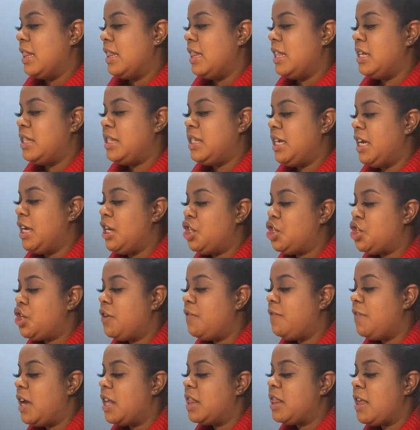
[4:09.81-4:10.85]
The teacher
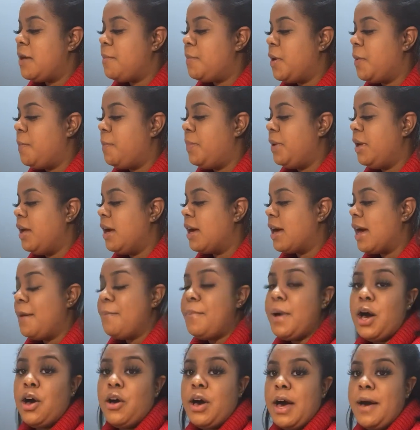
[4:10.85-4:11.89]
read them a book
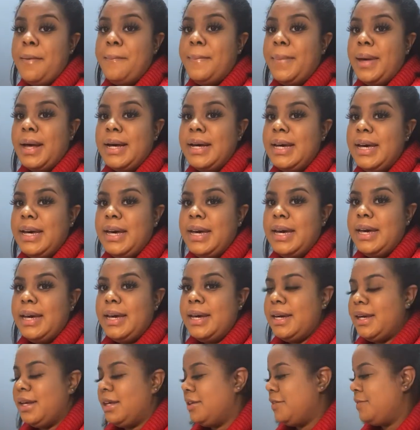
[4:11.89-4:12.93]
about a
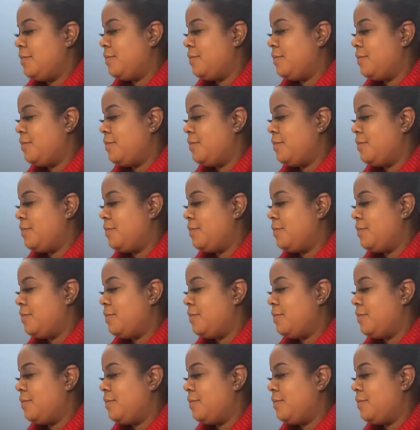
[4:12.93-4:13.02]
monkey.